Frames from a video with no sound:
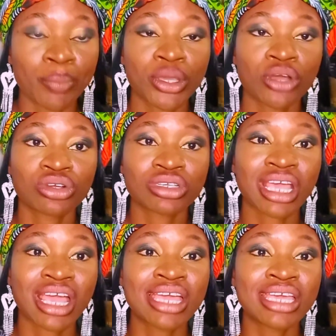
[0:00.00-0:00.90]
because
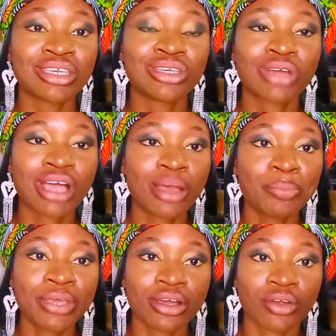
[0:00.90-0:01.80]
you can't
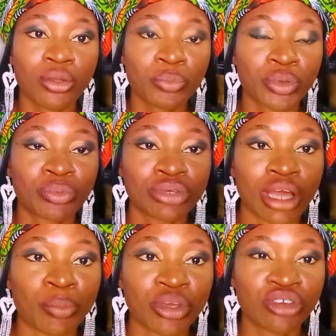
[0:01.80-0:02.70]
be around people
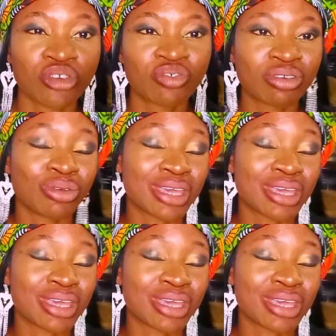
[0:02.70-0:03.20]
that make you feel